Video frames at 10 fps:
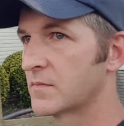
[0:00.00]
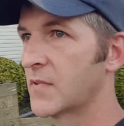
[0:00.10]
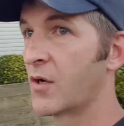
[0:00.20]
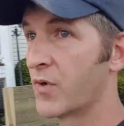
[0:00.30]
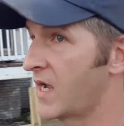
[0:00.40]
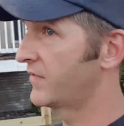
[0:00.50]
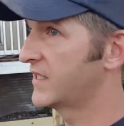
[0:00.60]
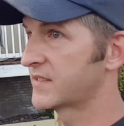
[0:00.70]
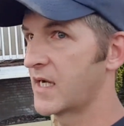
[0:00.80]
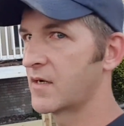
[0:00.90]
Around
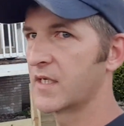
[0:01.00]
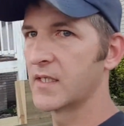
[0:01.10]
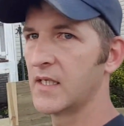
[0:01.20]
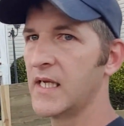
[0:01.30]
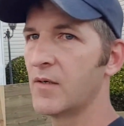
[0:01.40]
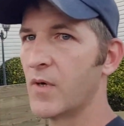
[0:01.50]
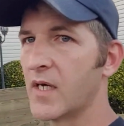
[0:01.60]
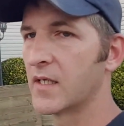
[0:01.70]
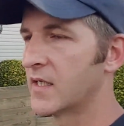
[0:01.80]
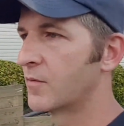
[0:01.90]
this area
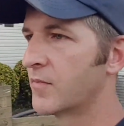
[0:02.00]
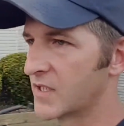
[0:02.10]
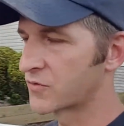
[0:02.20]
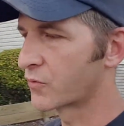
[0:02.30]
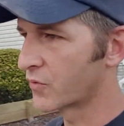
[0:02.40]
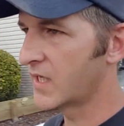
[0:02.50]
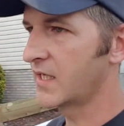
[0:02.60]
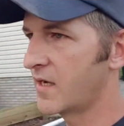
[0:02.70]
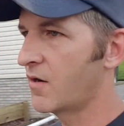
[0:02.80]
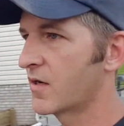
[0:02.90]
anyway, it's
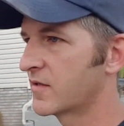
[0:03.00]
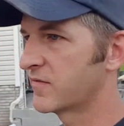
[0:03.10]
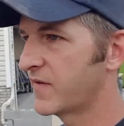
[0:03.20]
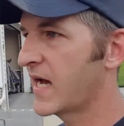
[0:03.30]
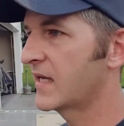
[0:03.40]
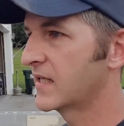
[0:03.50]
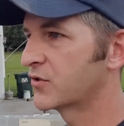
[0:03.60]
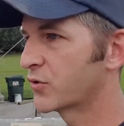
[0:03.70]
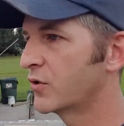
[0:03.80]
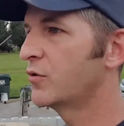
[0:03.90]
really hard to find a
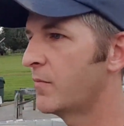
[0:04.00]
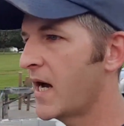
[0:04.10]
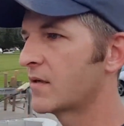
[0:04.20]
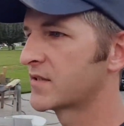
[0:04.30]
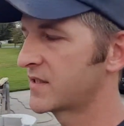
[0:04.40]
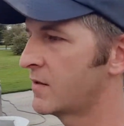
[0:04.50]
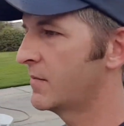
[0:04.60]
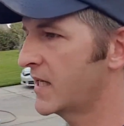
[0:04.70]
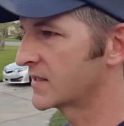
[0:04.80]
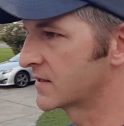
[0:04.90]
true mountain stone
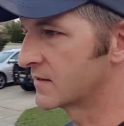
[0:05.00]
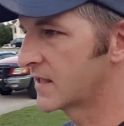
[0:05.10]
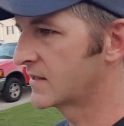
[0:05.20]
mason.